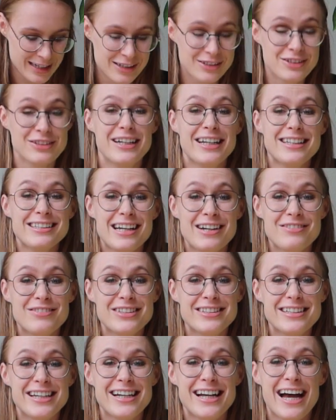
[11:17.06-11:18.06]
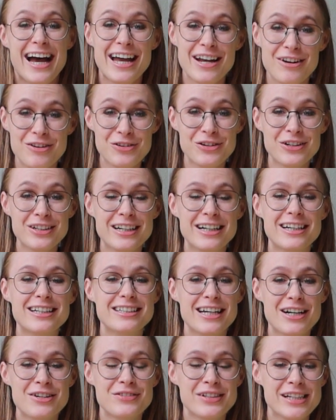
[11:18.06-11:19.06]
So that's everything I ordered.
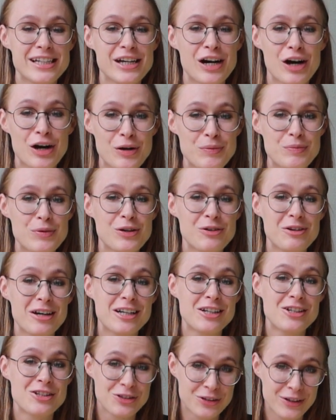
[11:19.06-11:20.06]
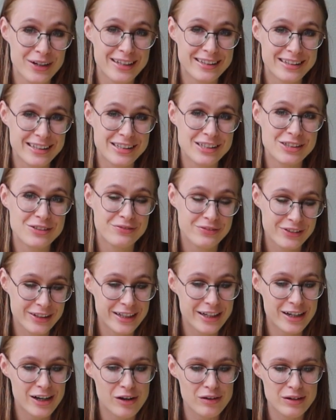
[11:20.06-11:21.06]
I really hope you enjoyed this
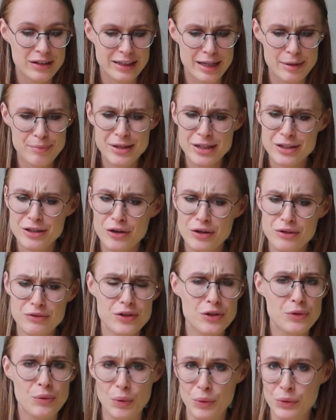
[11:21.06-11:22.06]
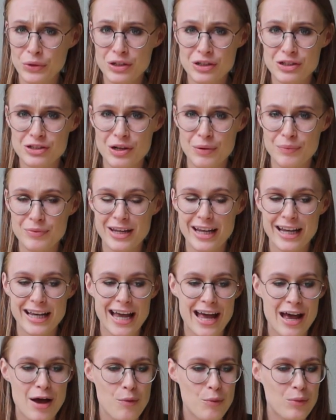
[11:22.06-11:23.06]
video. Let me know if you order something
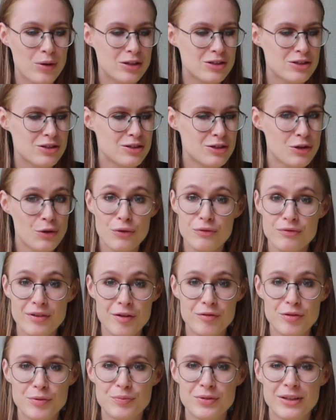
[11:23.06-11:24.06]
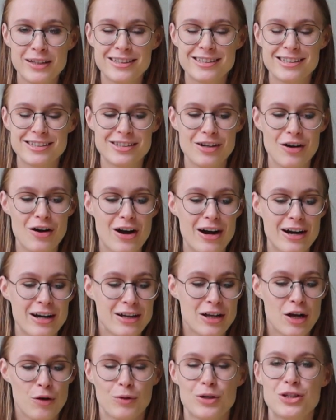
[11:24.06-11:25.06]
and what your favorite pieces are,
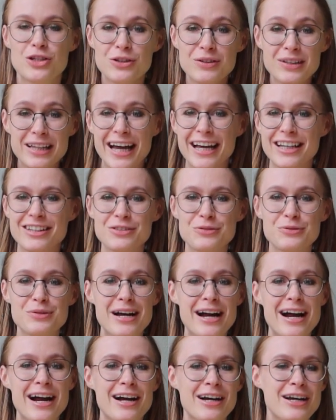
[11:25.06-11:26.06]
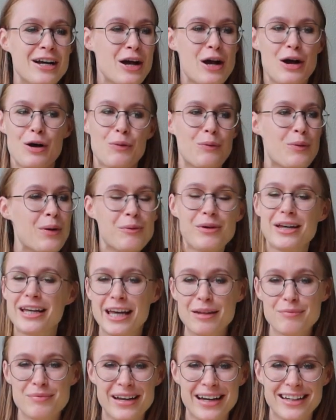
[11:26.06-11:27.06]
what you like to wear when we
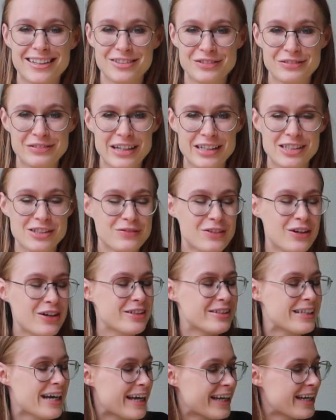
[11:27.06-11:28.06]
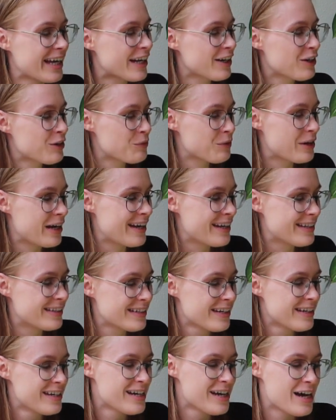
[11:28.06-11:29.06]
get back to festivals. I cannot
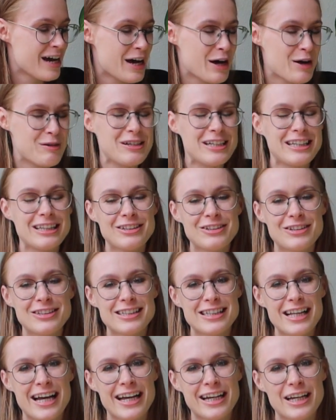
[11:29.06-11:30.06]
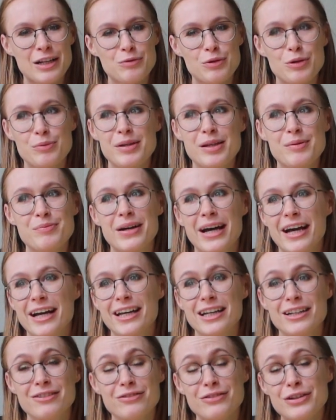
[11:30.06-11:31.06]
wait. It looks like it will be
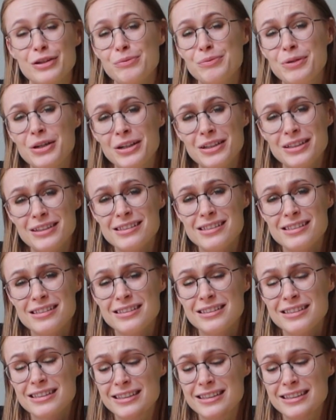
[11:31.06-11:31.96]
back in a few months.